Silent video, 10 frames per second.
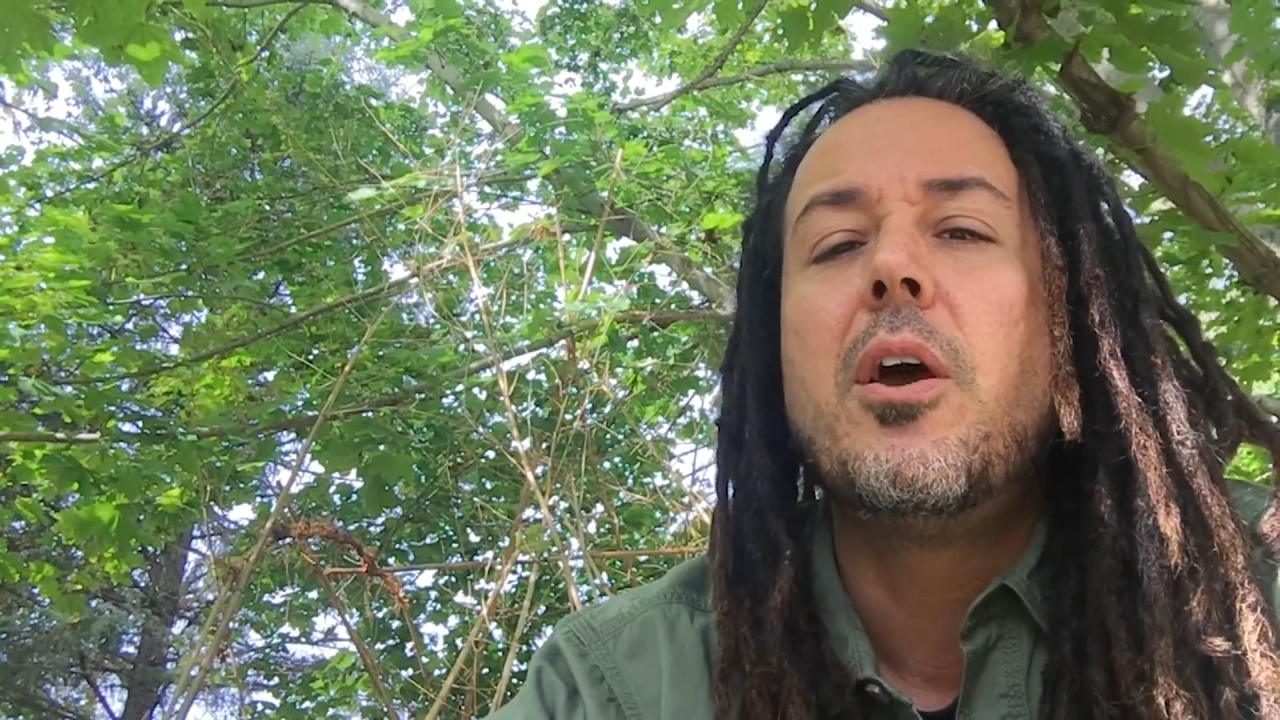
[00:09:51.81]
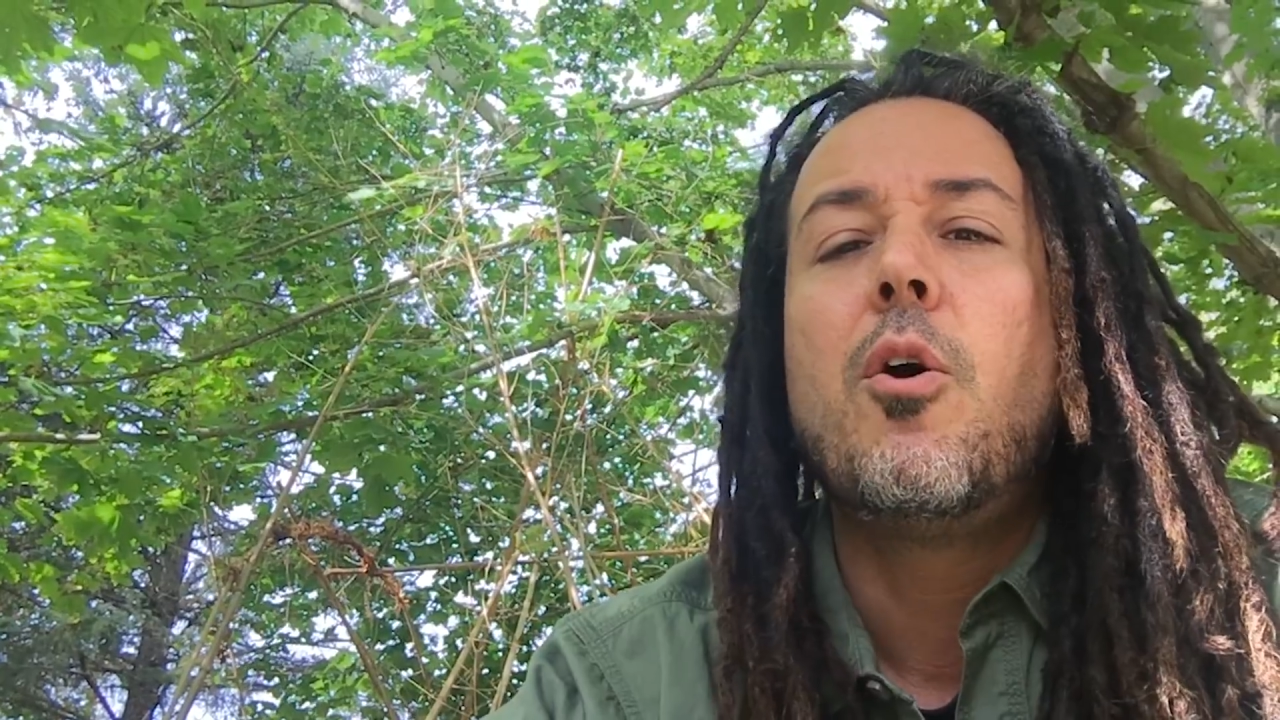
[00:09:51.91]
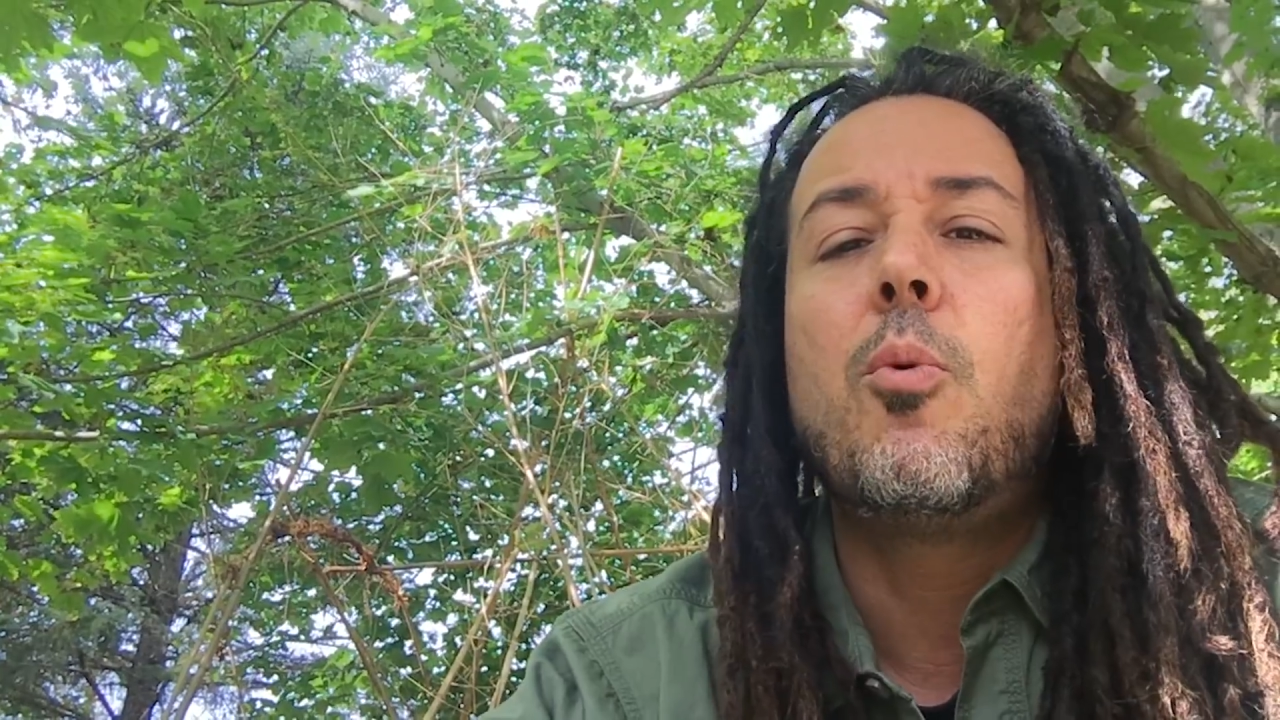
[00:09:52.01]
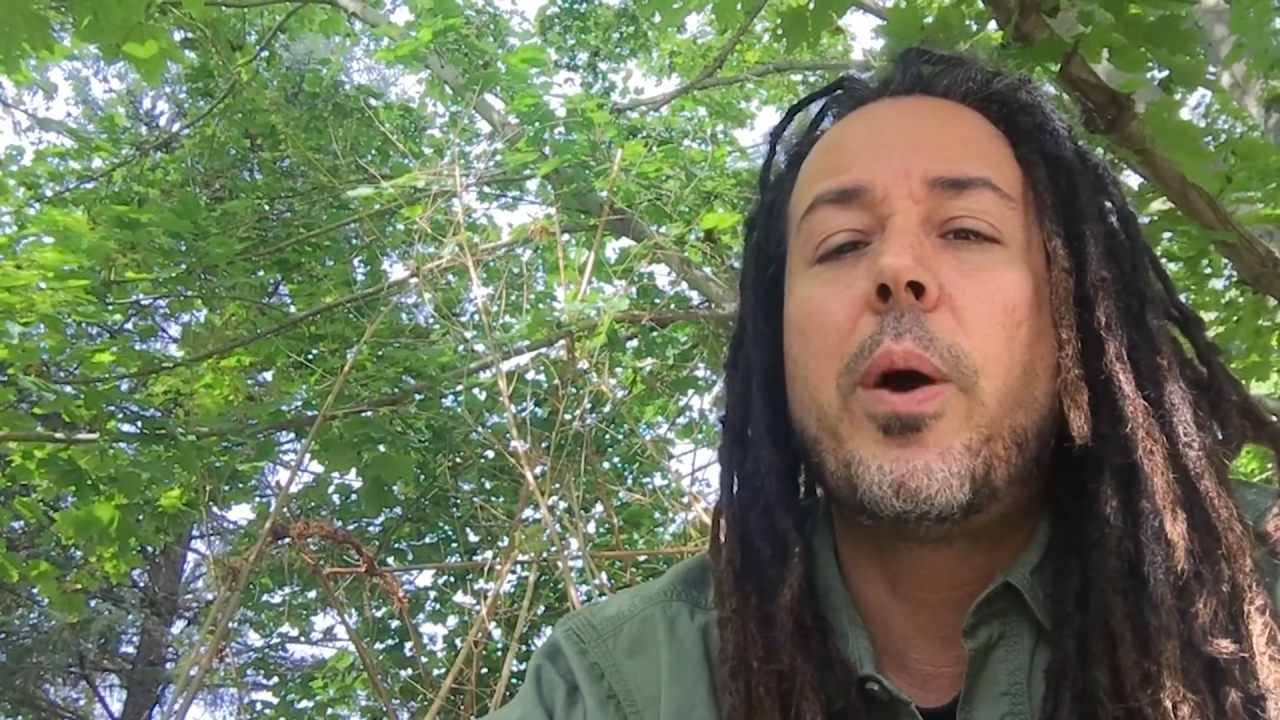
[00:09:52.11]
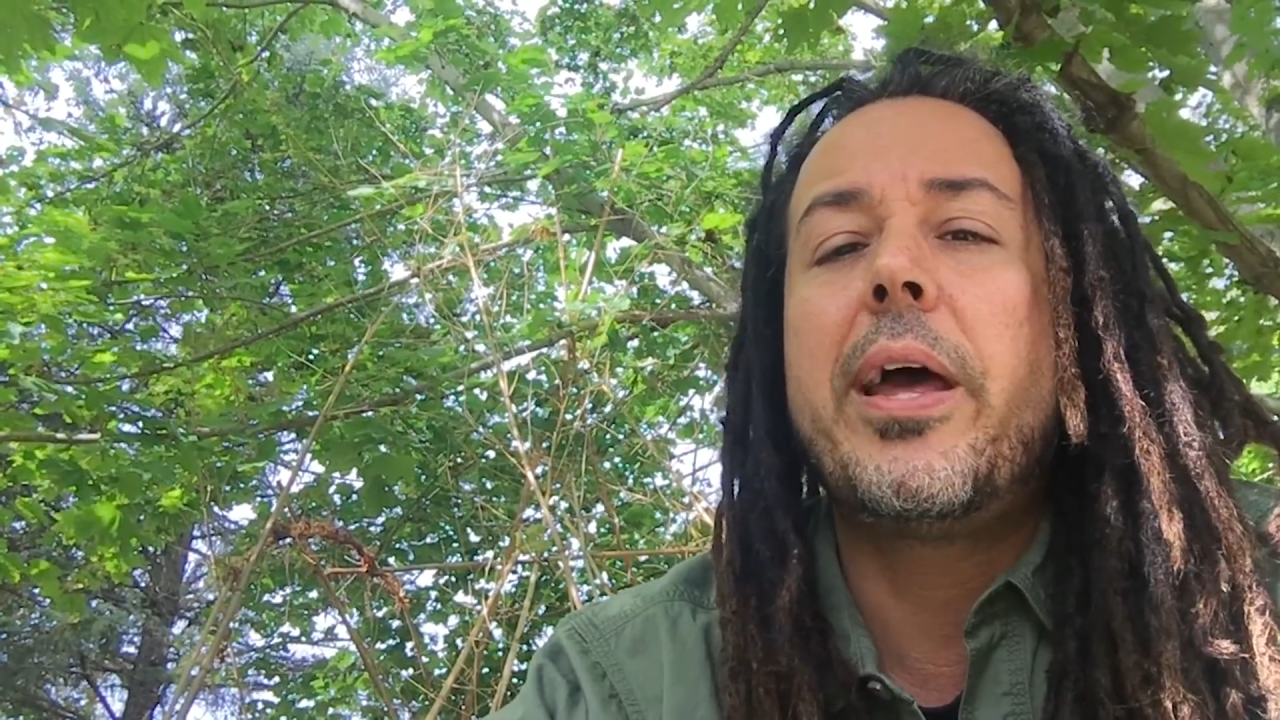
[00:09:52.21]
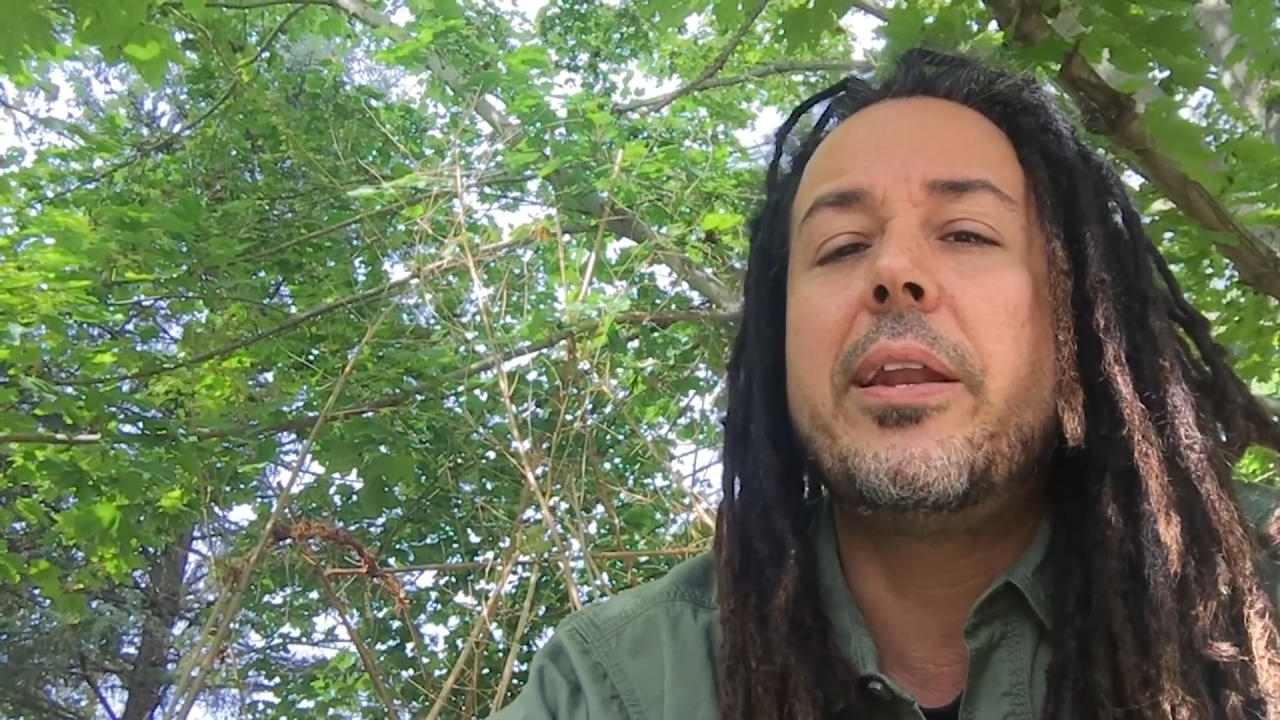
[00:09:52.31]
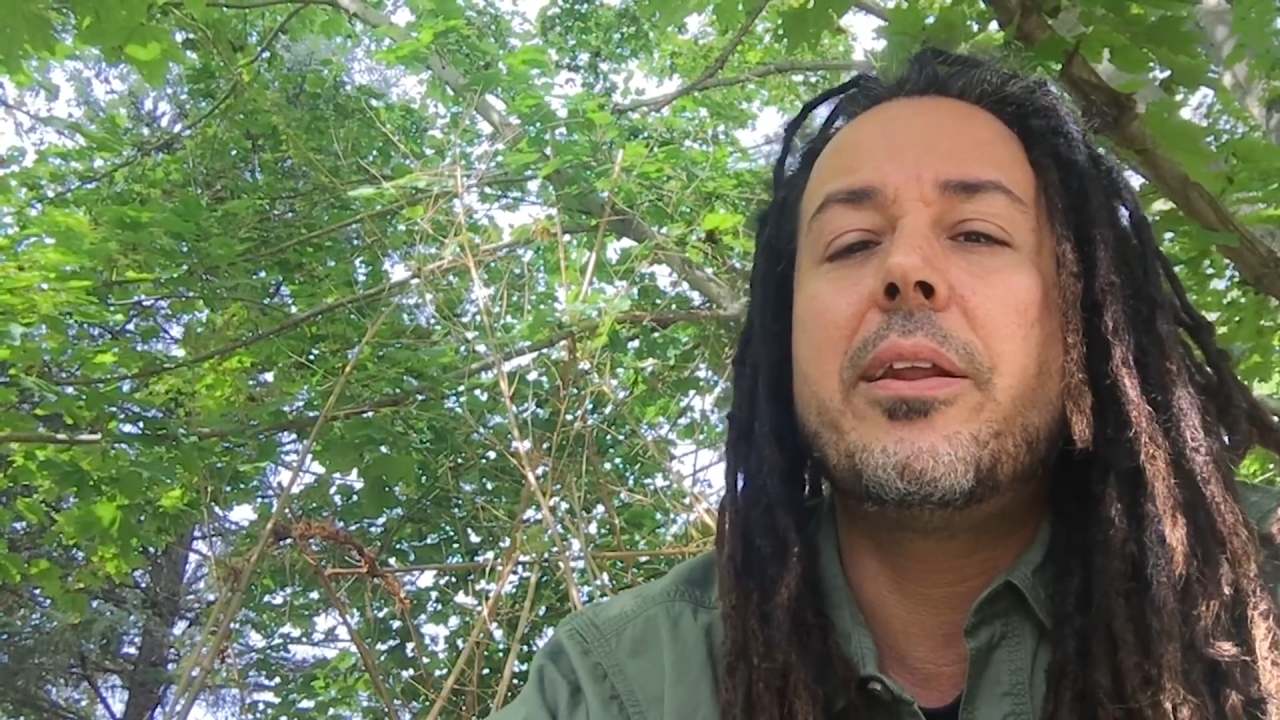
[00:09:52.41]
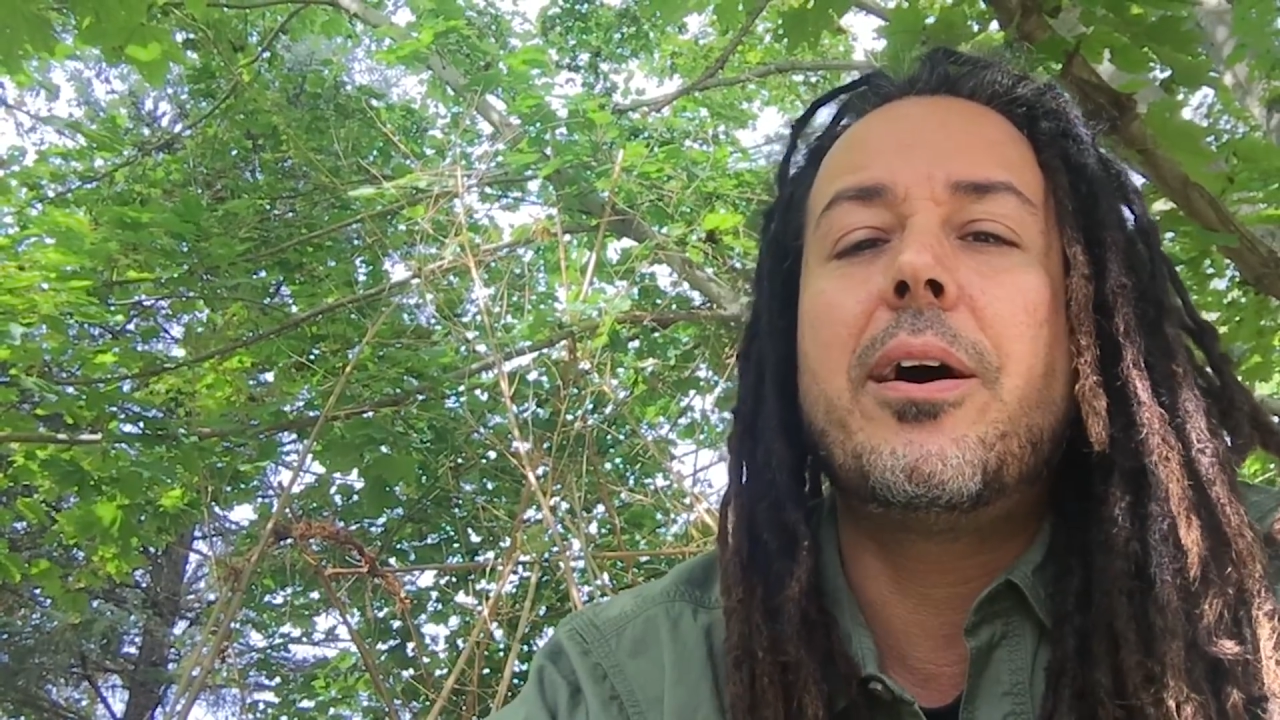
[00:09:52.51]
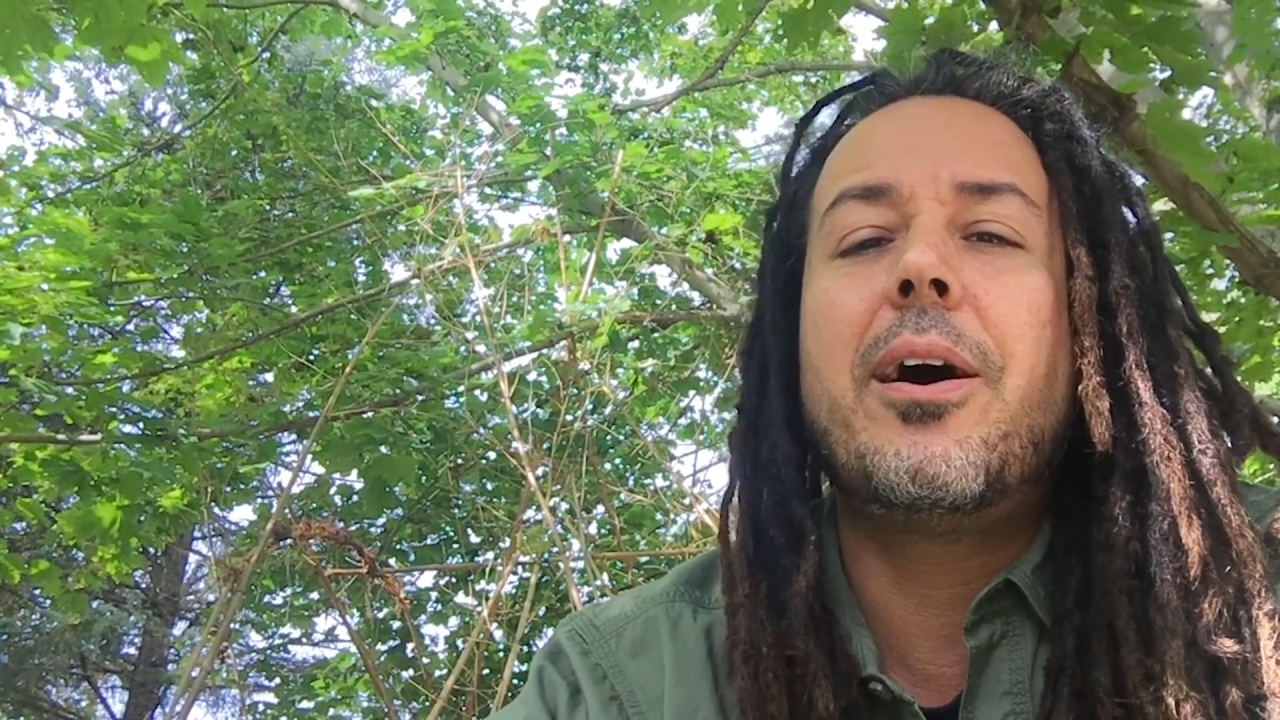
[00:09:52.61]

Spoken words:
when